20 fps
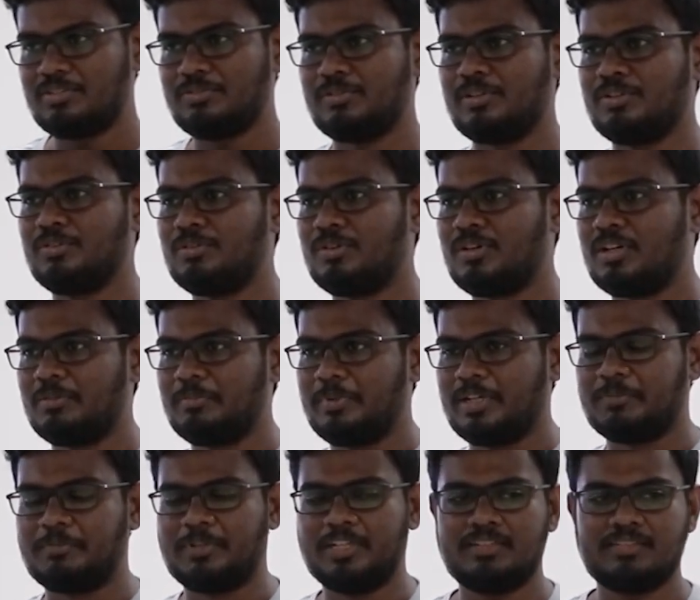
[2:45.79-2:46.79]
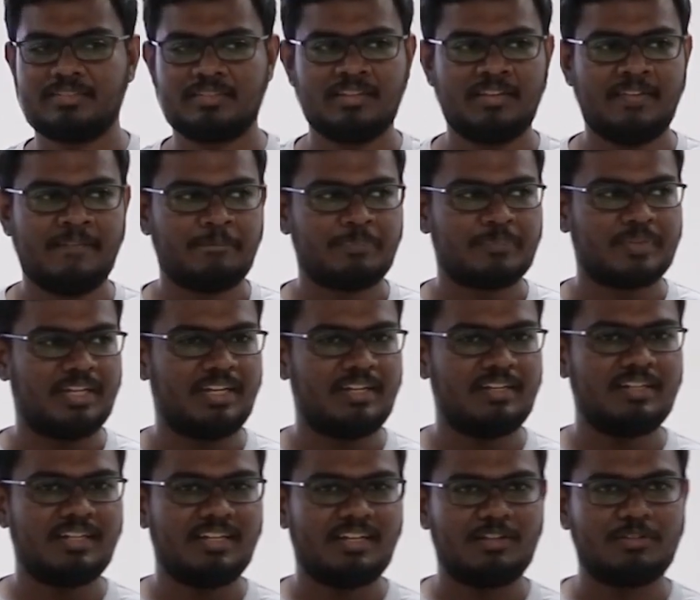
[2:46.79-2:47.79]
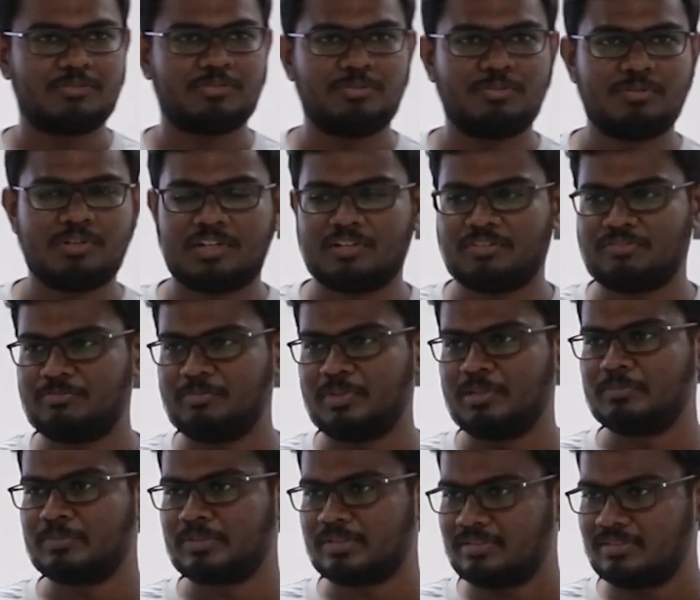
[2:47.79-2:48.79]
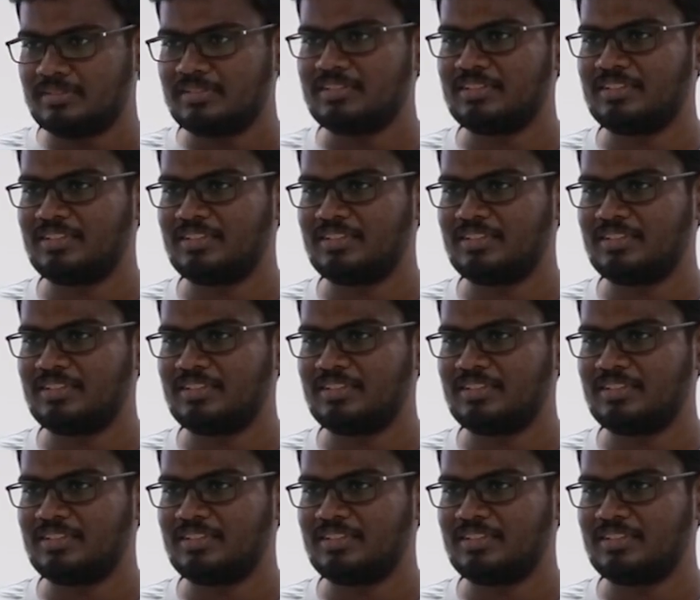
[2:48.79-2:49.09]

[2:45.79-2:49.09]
You will know all my updates. And I also do a lot of memes.